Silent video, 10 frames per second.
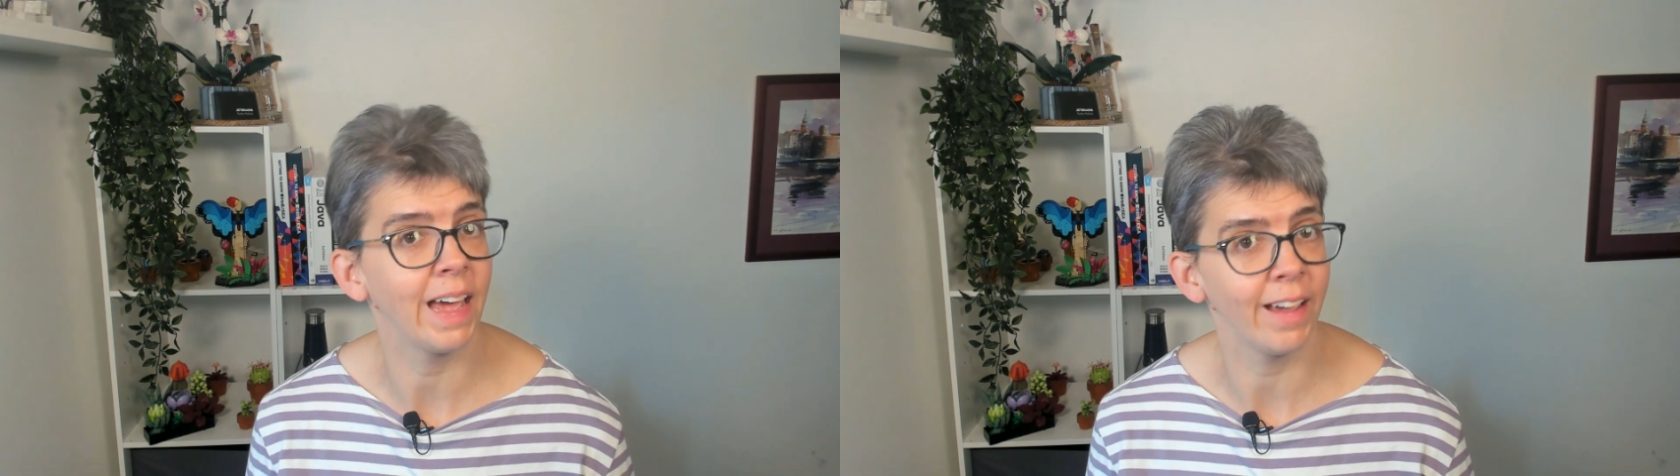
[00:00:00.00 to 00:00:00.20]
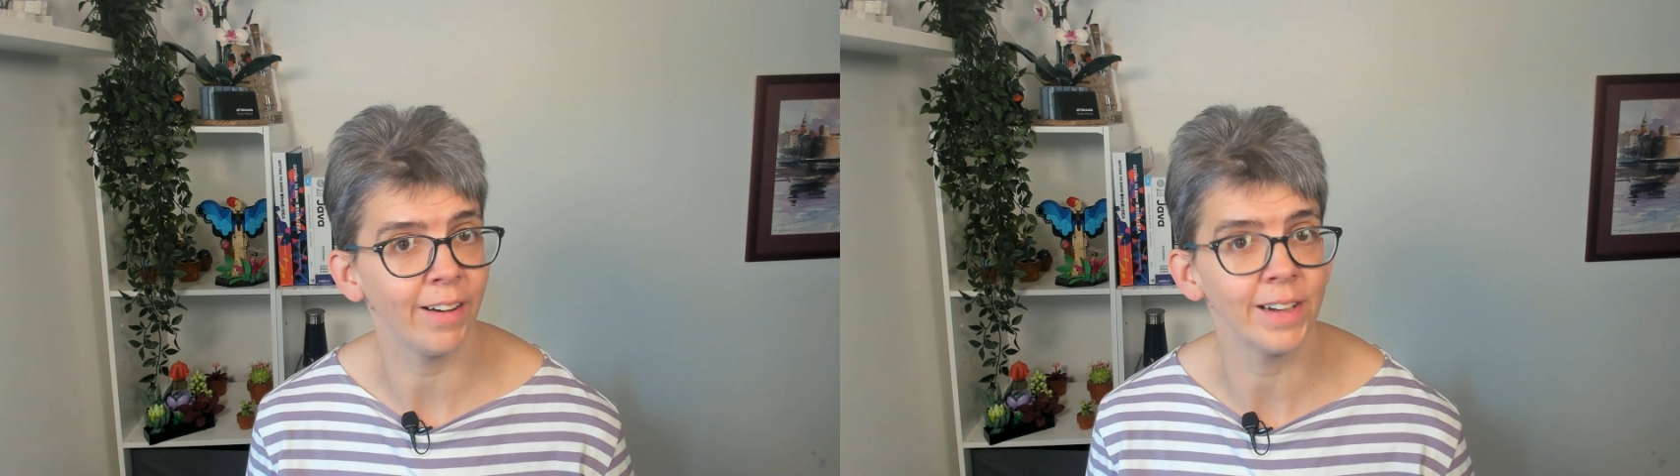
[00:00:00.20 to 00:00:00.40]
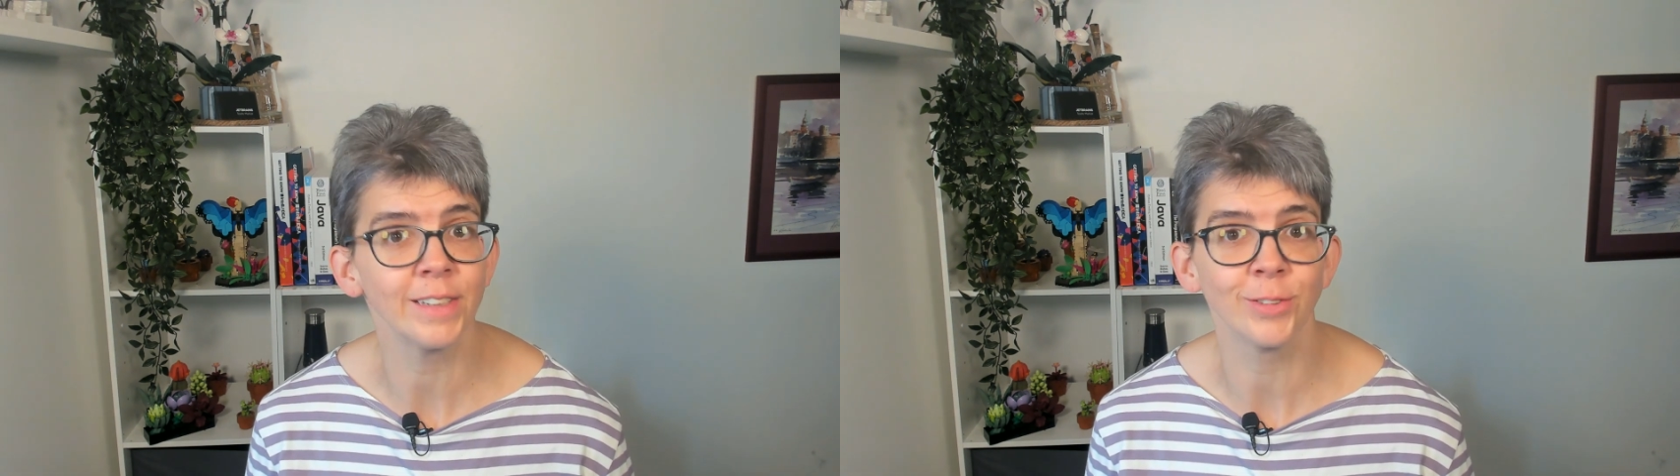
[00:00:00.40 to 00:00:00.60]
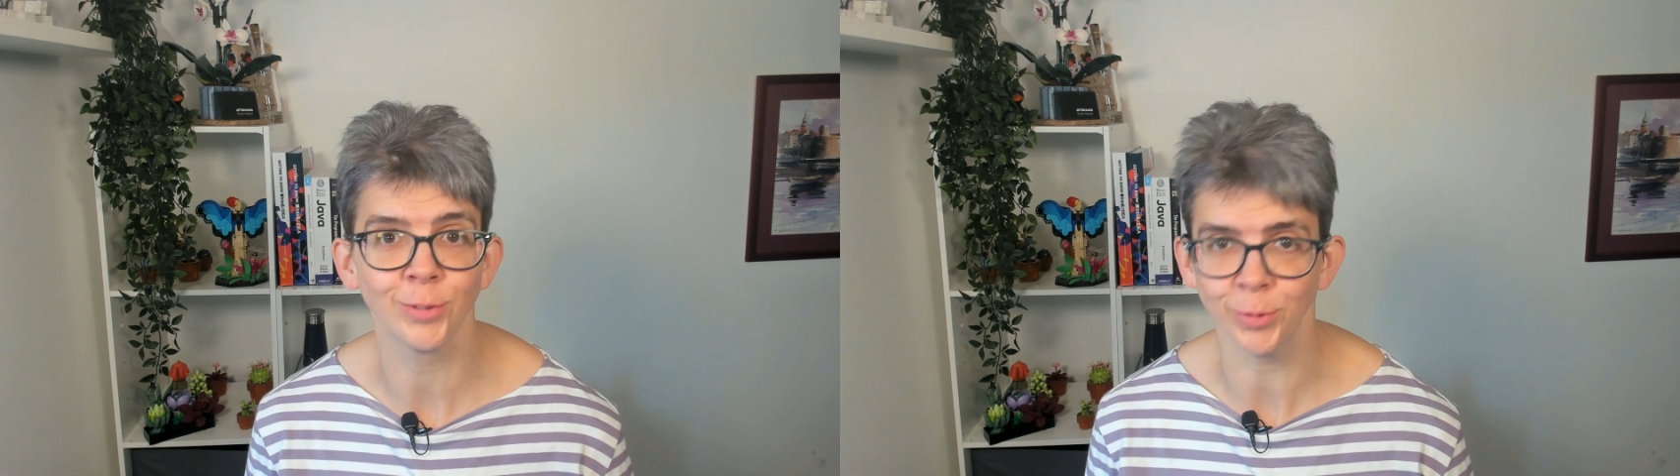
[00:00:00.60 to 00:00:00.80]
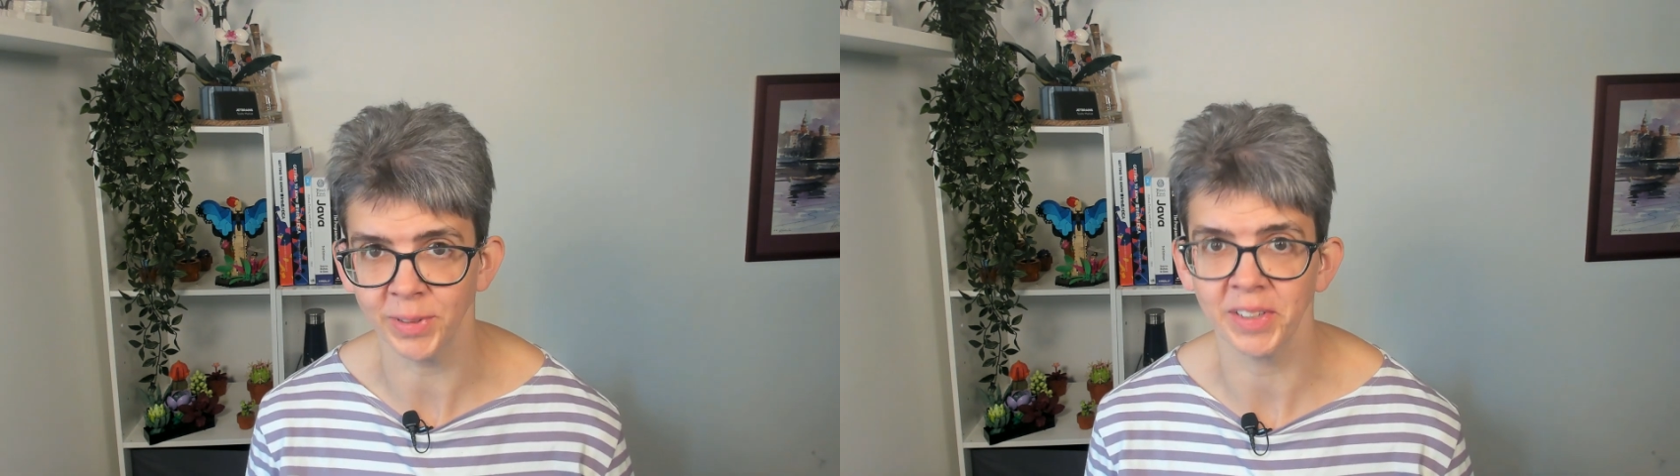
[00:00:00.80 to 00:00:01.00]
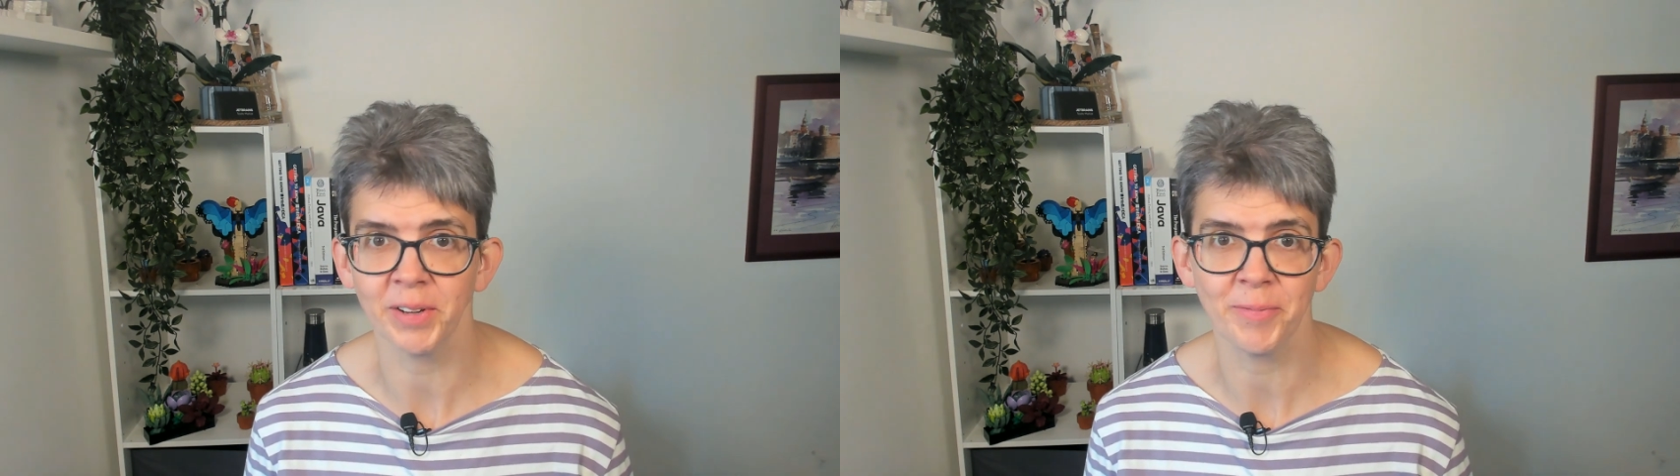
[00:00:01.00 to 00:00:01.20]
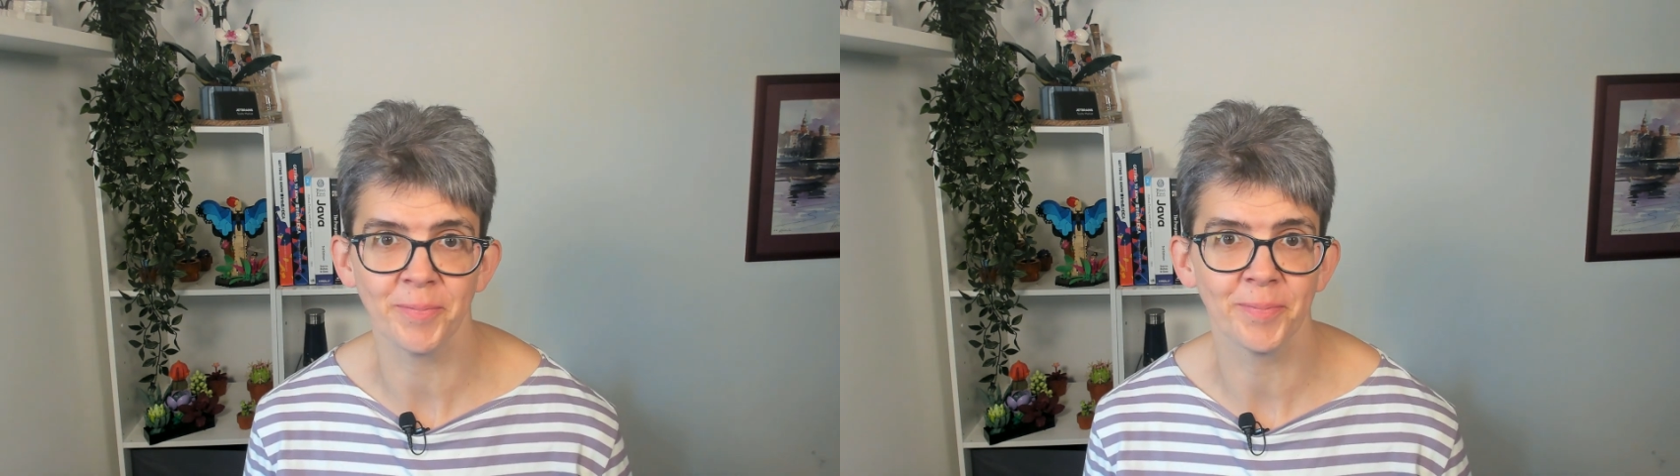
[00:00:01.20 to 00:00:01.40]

A I tool window.